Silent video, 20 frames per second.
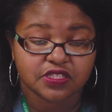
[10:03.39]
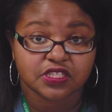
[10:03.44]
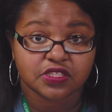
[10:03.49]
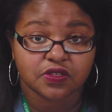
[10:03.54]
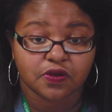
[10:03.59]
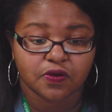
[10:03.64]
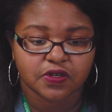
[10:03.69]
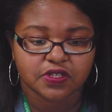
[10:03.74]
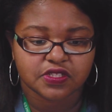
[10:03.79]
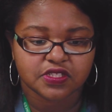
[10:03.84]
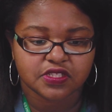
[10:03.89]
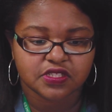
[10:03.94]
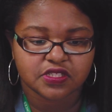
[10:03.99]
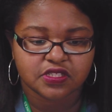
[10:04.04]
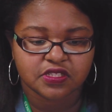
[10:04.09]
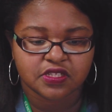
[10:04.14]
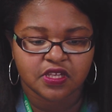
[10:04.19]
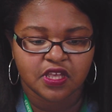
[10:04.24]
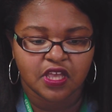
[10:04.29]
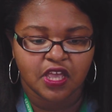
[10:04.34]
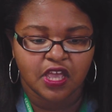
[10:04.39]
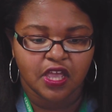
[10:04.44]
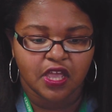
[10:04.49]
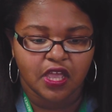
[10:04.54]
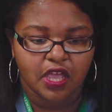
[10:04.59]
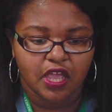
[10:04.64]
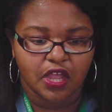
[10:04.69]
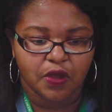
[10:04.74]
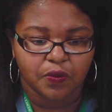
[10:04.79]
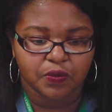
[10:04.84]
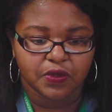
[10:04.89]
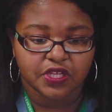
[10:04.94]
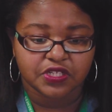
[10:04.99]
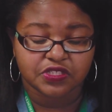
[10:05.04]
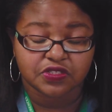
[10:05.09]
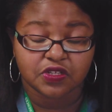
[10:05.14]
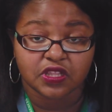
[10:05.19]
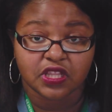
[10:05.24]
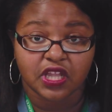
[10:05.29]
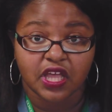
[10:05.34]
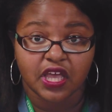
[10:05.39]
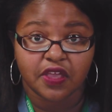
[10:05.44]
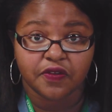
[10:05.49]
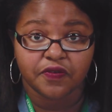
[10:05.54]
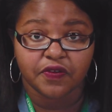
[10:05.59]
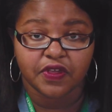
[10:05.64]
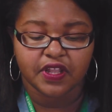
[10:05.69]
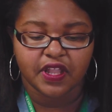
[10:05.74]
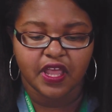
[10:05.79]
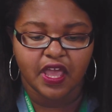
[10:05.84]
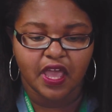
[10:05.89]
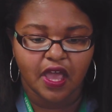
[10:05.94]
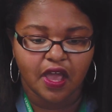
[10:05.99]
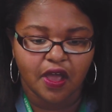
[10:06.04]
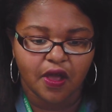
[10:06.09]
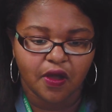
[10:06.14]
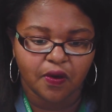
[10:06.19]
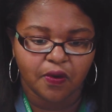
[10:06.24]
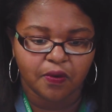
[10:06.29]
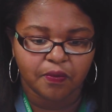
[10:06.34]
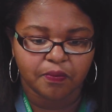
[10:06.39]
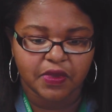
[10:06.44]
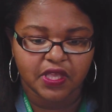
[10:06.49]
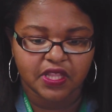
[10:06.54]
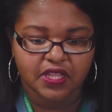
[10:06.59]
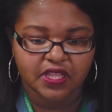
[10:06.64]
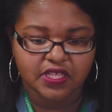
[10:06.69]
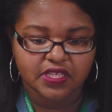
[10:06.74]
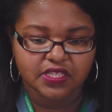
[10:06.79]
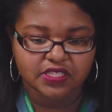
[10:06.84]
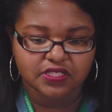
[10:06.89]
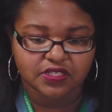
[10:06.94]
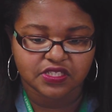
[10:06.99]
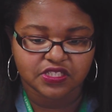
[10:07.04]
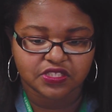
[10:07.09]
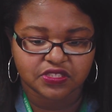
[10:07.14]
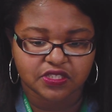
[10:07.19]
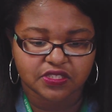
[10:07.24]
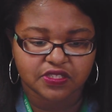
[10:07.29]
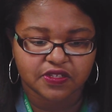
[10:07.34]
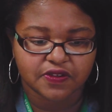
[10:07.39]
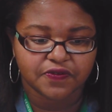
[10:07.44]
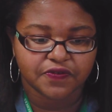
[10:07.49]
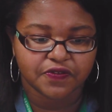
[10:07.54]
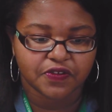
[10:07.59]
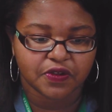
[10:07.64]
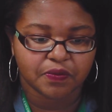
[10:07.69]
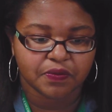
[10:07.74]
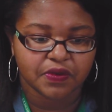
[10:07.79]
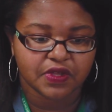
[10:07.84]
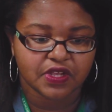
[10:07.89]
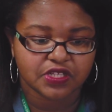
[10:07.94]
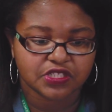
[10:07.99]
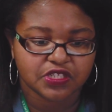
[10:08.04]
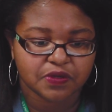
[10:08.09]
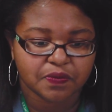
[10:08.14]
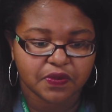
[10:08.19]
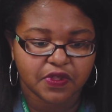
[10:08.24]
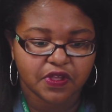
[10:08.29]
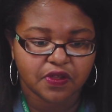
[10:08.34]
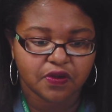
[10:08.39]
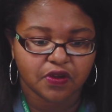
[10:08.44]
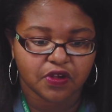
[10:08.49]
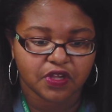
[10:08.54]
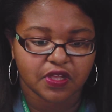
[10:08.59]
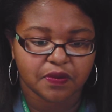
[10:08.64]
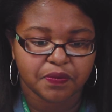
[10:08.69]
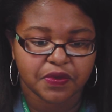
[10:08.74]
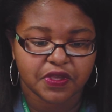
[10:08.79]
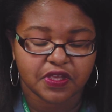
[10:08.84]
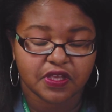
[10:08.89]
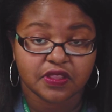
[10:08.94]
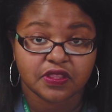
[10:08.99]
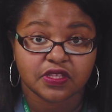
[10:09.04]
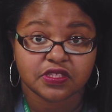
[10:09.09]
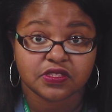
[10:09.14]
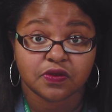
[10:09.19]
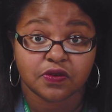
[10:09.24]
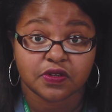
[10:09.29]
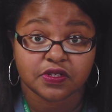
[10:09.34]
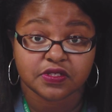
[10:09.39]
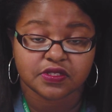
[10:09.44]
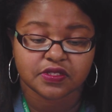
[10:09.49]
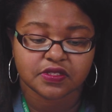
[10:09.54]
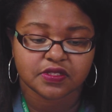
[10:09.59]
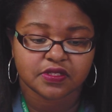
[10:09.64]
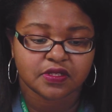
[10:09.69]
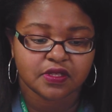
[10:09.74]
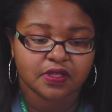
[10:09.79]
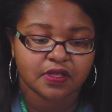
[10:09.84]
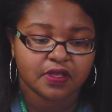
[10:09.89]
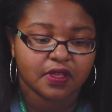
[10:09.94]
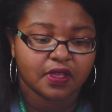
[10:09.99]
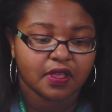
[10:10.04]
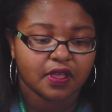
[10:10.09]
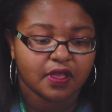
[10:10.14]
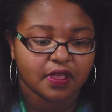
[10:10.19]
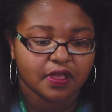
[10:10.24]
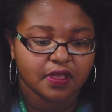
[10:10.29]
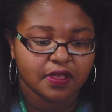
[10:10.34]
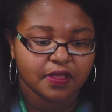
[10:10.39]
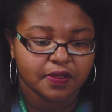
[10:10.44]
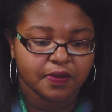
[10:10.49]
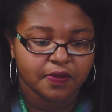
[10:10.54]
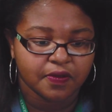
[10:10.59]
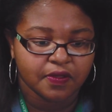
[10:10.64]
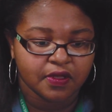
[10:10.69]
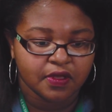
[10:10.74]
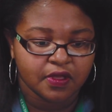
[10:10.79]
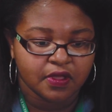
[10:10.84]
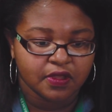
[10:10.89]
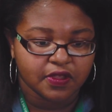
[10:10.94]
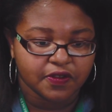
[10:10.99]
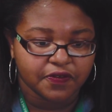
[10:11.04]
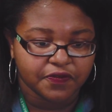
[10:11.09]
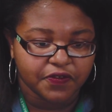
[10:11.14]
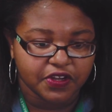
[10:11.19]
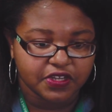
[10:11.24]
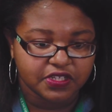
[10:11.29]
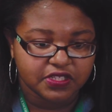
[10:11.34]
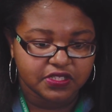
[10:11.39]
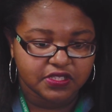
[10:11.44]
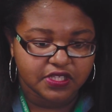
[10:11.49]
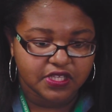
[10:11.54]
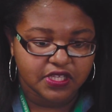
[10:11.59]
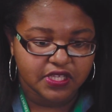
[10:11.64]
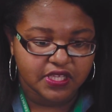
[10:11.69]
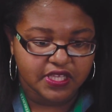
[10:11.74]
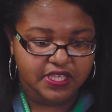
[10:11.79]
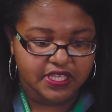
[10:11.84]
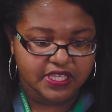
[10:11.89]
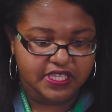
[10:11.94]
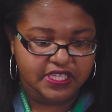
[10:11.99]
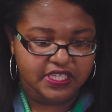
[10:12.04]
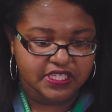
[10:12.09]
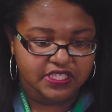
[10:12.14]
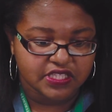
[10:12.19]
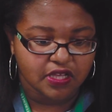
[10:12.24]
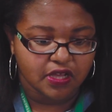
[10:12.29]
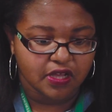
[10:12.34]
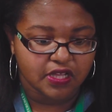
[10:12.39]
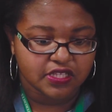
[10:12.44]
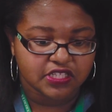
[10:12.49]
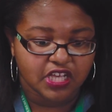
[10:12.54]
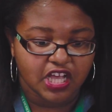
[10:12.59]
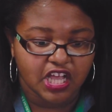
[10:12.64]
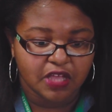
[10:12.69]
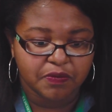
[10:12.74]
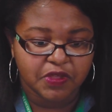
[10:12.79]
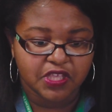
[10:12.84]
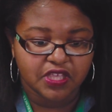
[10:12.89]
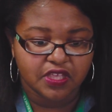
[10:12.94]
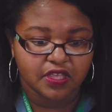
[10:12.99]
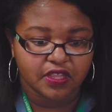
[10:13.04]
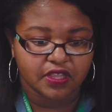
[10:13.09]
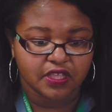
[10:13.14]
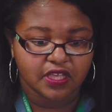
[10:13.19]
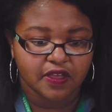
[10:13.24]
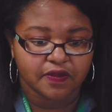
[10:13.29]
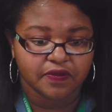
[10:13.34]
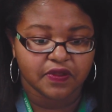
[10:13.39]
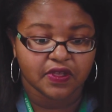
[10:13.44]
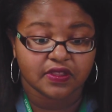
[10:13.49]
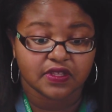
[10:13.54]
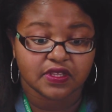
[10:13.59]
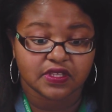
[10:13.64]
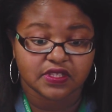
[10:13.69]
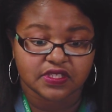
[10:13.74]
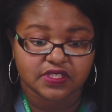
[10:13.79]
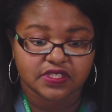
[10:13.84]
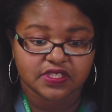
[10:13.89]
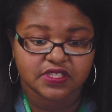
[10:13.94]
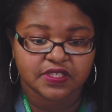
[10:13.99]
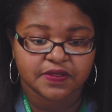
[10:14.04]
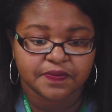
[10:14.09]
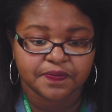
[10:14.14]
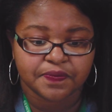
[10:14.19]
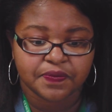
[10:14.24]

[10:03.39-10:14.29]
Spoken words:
discourses, a relational life, and how meaning is constructed from interplay or competing discourses. The first thing is autonomy and connectedness.